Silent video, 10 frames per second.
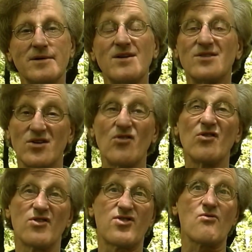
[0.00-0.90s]
No, you'll
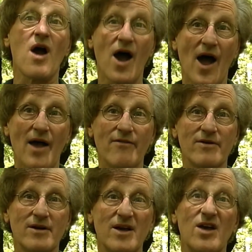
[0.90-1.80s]
thrive,
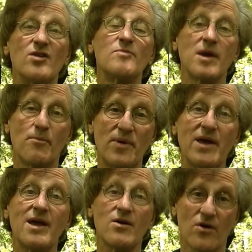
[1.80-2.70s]
and you'll be a big
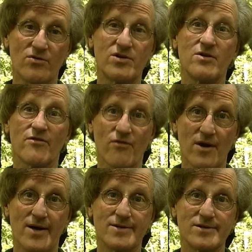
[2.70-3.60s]
hero to your
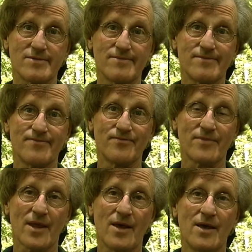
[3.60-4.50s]
friends.
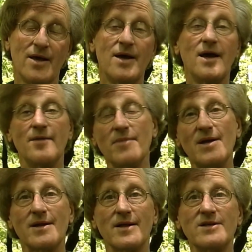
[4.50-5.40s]

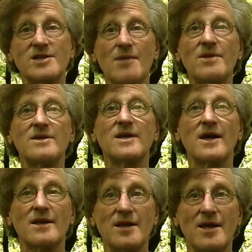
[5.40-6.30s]
Admittedly, some of the
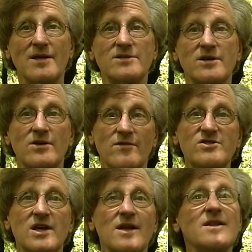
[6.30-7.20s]
techniques you've
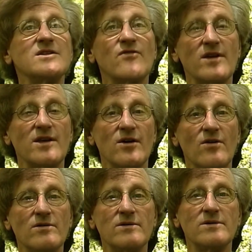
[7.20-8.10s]
seen in this video
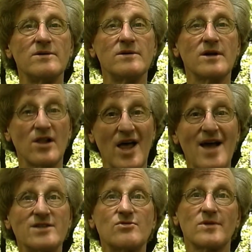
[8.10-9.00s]

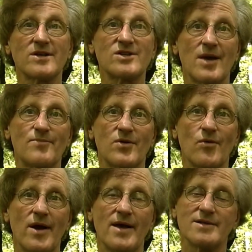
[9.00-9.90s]
clash with accepted
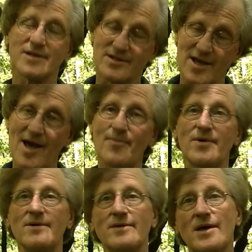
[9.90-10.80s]
ways.
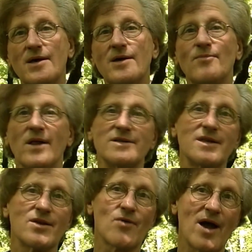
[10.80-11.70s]
Example, placing the
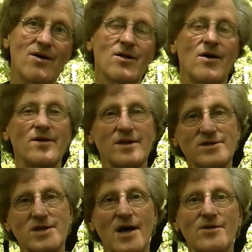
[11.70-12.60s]
ground cloth
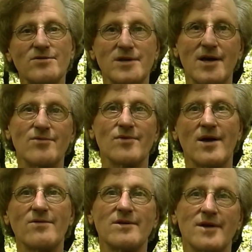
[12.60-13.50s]
inside your tent
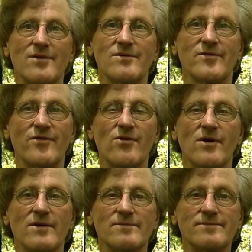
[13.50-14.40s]
rather than under the floor.
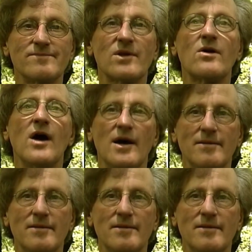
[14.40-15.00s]
Good.